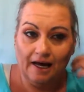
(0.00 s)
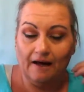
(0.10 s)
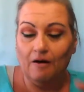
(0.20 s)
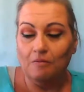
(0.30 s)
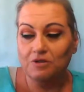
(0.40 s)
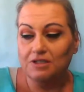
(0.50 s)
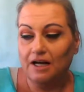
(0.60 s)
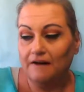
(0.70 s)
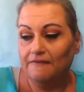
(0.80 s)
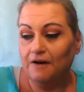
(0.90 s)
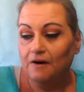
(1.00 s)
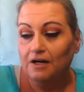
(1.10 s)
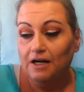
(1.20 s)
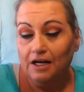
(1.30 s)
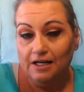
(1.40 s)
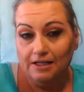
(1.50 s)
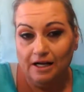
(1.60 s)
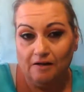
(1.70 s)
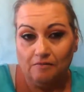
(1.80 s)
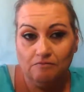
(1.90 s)
almost a half hour.
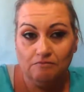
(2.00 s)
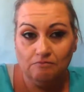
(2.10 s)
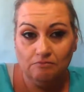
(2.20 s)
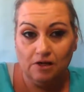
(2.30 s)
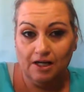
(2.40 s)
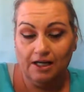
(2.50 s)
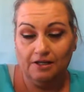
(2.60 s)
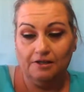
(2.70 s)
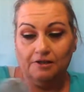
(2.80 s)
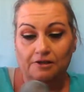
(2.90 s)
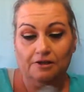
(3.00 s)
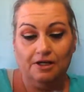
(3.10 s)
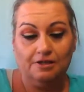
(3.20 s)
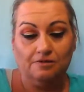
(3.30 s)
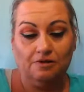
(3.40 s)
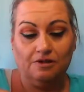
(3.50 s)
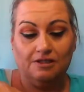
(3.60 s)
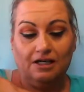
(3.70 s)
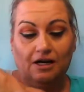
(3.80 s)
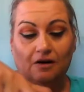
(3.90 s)
Now, again, you guys are going to
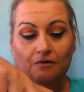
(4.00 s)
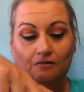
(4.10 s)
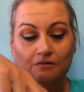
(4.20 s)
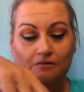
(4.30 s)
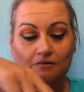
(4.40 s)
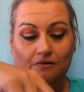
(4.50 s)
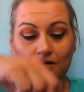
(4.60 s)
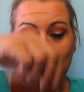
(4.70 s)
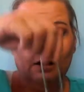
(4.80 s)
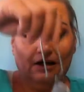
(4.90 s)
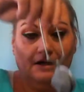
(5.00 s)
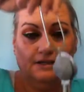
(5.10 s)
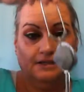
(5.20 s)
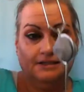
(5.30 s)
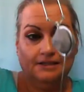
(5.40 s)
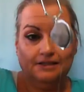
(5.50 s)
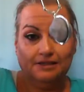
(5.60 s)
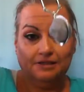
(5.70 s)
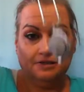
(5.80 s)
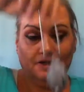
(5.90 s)
say, oh, this is a
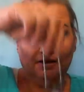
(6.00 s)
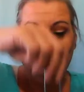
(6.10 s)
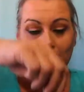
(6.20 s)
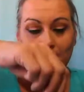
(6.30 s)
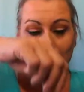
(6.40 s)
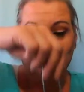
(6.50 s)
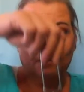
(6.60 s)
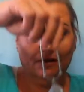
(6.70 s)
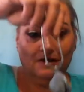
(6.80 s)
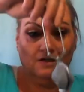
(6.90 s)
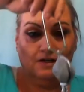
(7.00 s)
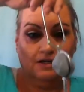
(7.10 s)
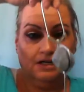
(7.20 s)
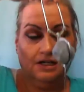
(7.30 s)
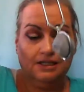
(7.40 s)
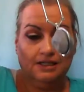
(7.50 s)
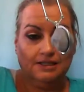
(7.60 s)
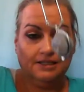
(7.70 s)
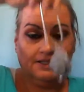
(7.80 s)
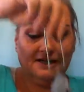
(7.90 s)
strainer. This
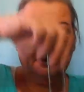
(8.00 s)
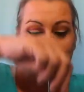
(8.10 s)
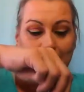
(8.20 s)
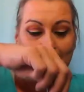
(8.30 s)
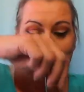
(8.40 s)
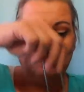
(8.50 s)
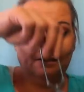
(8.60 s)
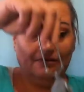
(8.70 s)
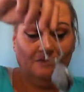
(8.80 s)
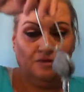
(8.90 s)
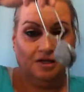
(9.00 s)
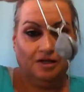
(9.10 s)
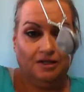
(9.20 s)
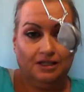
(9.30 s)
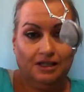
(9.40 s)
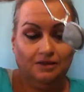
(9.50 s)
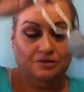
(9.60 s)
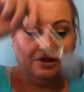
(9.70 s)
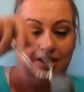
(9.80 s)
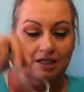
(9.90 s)
is how you make real loose
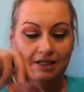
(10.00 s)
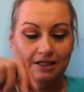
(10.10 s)
tea.